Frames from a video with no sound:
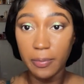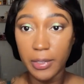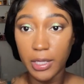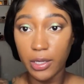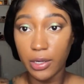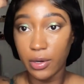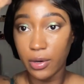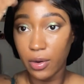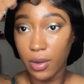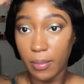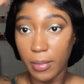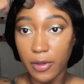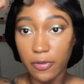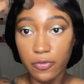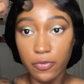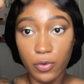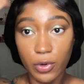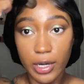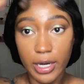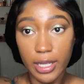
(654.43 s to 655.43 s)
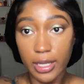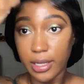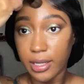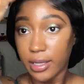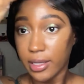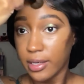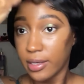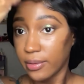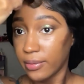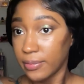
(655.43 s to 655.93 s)
here on my
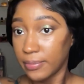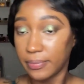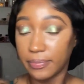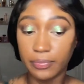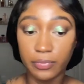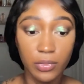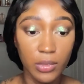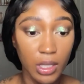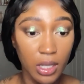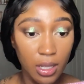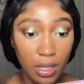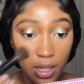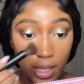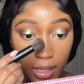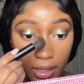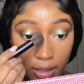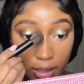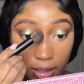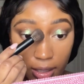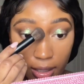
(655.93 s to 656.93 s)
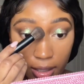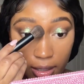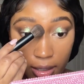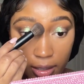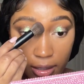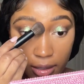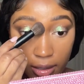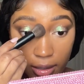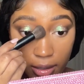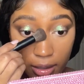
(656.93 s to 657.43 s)
forehead. And
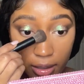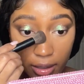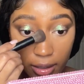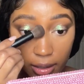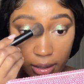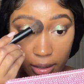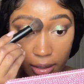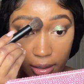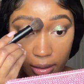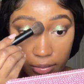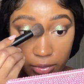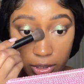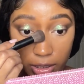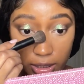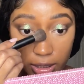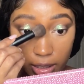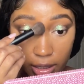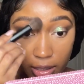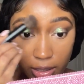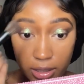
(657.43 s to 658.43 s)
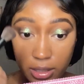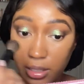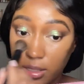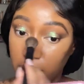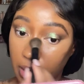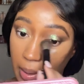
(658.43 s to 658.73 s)
then I'm just gonna